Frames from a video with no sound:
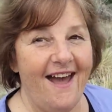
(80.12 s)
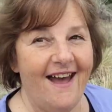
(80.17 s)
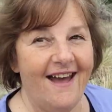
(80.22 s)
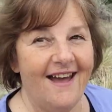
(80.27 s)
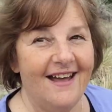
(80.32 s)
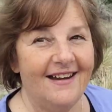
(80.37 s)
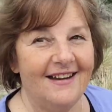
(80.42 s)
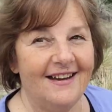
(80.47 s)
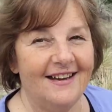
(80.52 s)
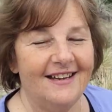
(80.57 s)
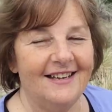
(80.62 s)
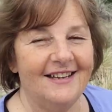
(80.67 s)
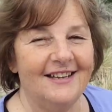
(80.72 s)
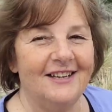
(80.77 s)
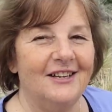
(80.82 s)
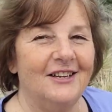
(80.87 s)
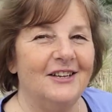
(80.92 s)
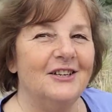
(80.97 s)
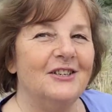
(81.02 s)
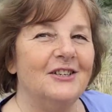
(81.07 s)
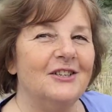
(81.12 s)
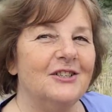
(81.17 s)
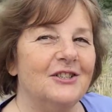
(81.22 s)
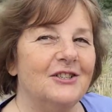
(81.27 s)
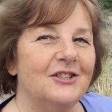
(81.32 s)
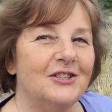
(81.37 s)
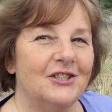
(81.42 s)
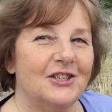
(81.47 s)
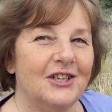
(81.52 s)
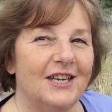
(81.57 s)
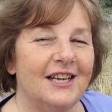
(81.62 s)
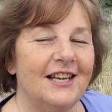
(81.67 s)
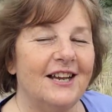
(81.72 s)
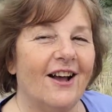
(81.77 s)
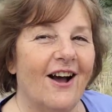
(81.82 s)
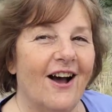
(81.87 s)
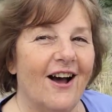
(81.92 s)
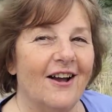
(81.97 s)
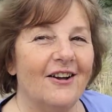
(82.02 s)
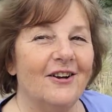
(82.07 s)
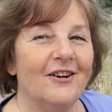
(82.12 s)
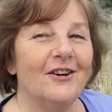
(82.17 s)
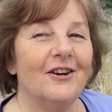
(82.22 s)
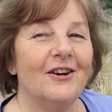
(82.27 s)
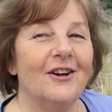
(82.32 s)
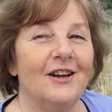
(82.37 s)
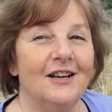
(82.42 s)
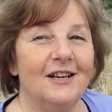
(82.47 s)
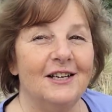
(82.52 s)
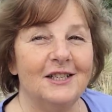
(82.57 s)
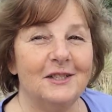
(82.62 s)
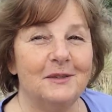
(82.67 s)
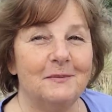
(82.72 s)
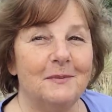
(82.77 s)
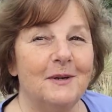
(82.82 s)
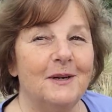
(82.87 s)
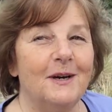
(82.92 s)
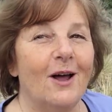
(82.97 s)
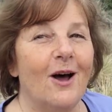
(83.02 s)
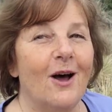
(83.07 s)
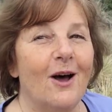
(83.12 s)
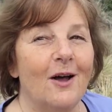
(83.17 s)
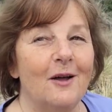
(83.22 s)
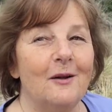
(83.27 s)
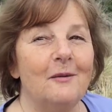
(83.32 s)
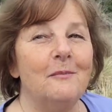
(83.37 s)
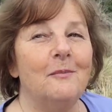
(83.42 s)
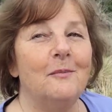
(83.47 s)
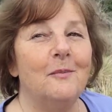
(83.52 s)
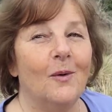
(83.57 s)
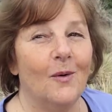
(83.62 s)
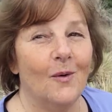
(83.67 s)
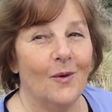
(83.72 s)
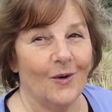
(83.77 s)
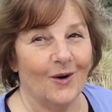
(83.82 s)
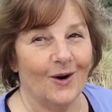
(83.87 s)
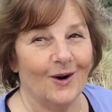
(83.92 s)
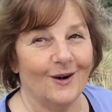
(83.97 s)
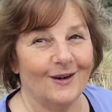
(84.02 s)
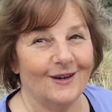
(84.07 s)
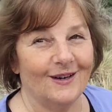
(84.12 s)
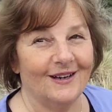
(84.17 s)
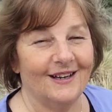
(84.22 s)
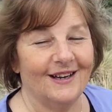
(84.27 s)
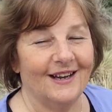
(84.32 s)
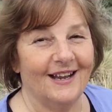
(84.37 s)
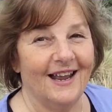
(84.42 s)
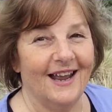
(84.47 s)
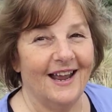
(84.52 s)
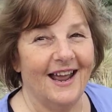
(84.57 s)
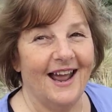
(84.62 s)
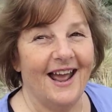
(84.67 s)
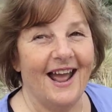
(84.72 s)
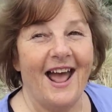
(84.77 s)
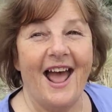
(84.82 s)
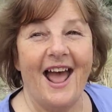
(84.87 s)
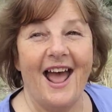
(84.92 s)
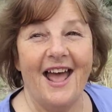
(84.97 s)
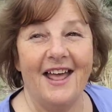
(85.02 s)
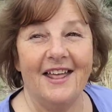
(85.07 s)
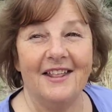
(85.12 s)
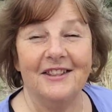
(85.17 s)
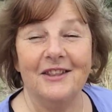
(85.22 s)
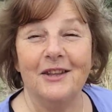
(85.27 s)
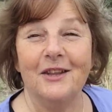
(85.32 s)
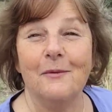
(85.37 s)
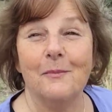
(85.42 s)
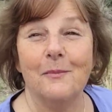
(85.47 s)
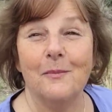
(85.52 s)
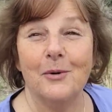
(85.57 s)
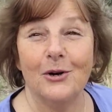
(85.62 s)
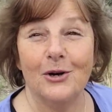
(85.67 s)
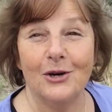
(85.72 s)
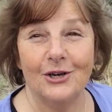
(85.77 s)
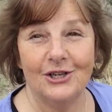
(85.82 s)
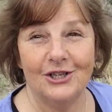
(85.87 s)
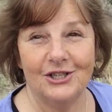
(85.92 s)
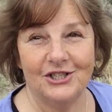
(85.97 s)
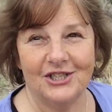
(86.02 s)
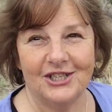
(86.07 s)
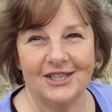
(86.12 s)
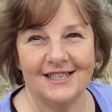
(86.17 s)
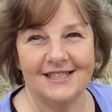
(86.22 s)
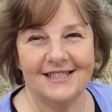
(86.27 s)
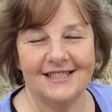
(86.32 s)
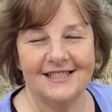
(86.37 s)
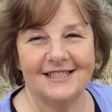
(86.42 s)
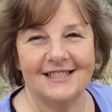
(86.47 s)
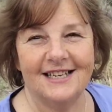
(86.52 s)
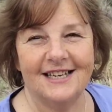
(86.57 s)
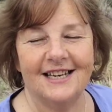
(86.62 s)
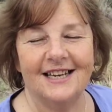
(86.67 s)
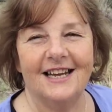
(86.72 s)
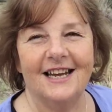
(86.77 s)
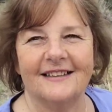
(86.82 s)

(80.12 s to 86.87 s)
And she got her husband on board and purchased